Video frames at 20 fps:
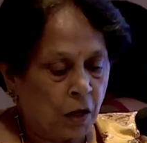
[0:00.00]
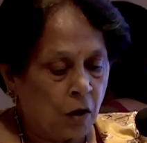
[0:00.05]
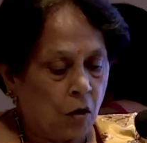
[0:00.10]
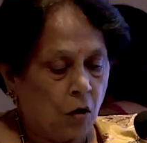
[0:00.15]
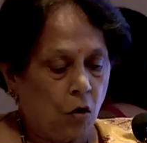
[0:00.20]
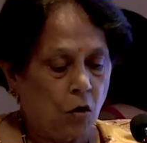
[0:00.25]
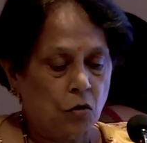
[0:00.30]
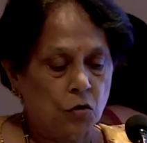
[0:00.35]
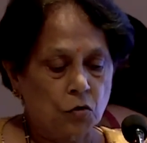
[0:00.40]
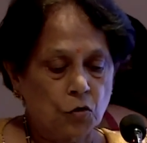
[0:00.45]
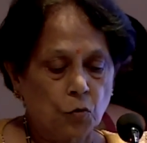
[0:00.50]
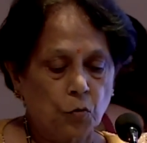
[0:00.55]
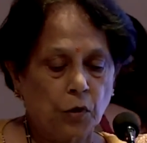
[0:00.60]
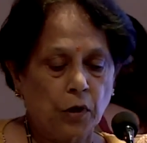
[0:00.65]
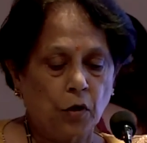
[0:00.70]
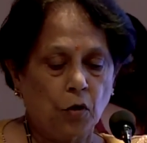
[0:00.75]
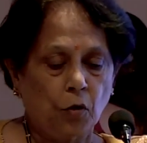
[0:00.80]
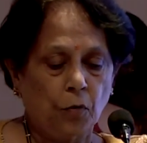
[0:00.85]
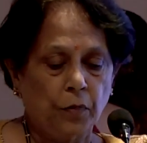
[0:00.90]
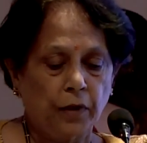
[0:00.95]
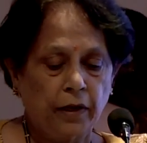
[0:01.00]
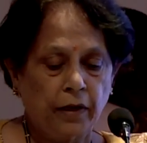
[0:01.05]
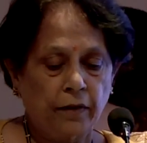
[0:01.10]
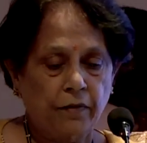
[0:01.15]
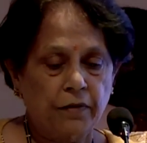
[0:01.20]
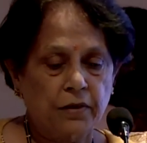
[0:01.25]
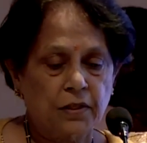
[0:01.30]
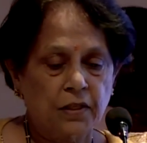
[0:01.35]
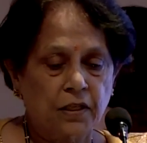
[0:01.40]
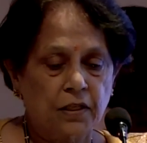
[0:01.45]
autosomal dominant
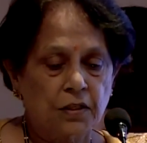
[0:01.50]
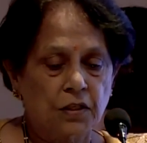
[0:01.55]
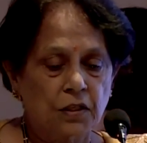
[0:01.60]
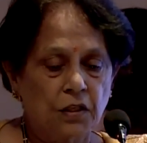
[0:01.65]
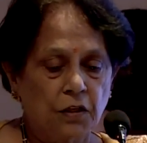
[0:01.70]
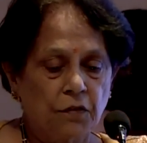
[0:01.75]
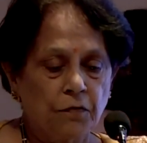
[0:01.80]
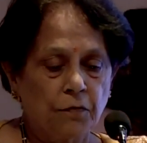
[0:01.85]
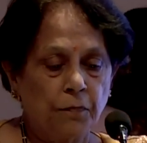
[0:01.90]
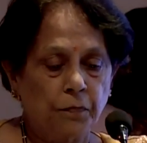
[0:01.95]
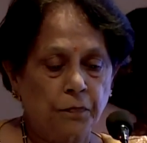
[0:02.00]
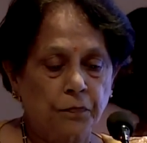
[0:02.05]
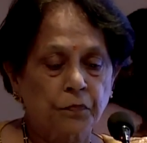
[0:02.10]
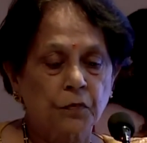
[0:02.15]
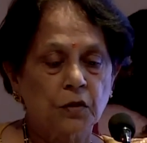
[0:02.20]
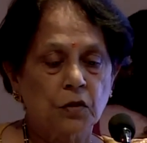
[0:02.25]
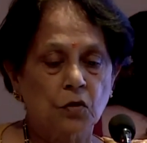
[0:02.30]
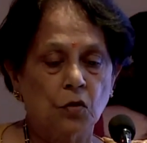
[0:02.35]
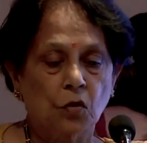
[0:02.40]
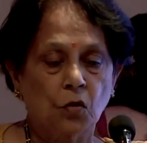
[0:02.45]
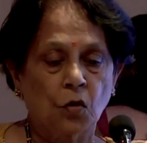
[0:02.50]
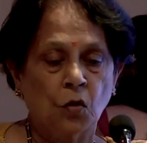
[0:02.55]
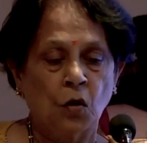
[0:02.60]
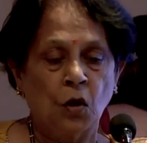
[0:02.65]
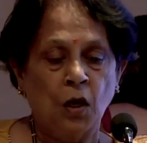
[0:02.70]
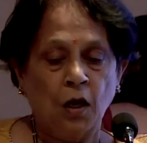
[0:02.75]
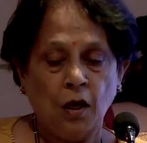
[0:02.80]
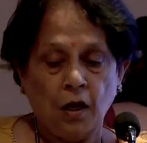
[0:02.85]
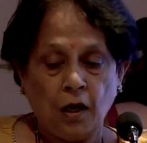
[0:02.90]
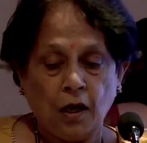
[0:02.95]
recessive. So
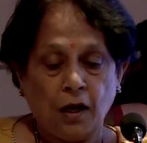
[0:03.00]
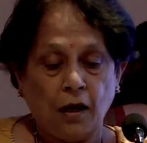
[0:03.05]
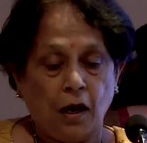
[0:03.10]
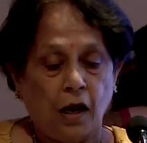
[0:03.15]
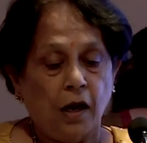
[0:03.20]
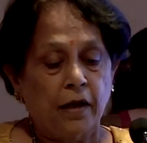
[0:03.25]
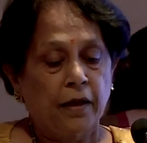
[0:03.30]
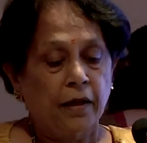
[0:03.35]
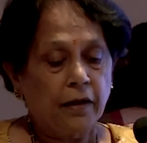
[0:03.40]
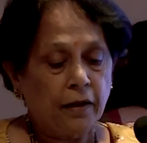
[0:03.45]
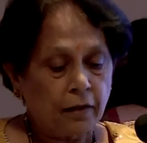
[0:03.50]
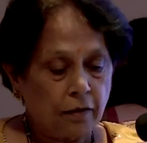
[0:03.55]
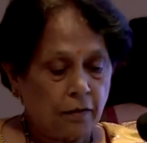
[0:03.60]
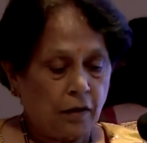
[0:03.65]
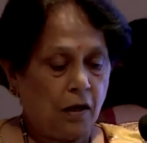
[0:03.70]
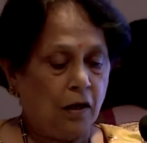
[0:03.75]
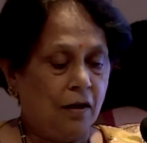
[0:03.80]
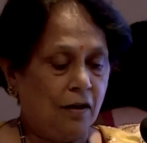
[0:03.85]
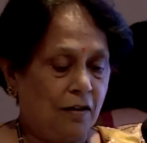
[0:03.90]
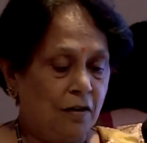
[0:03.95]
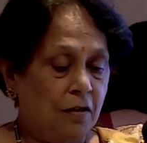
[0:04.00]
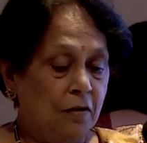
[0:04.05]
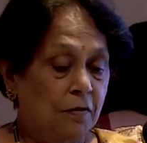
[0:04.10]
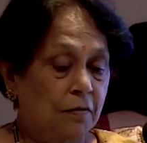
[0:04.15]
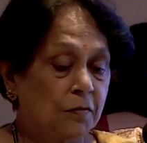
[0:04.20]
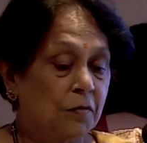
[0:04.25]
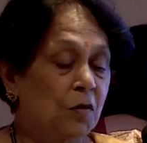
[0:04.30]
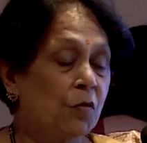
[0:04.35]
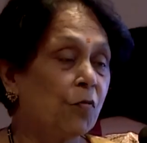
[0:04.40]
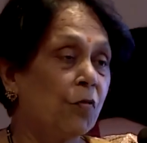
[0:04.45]
again,
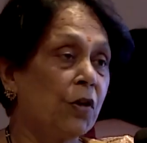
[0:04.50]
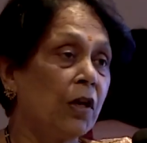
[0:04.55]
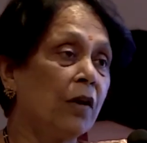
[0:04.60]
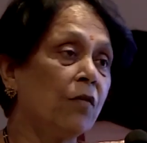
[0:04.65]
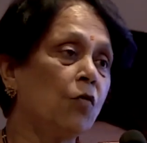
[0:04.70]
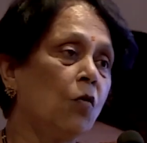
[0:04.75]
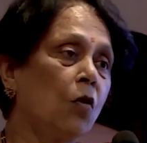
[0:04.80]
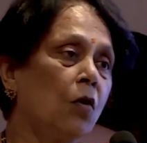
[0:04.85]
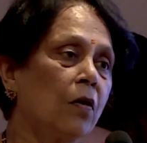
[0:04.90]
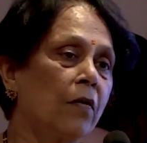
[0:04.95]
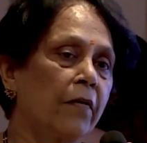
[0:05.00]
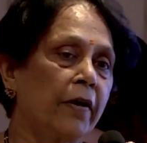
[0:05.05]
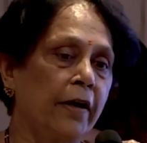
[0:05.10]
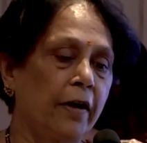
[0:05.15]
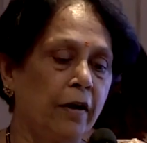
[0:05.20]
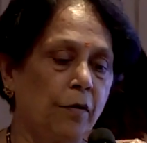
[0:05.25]
we have all read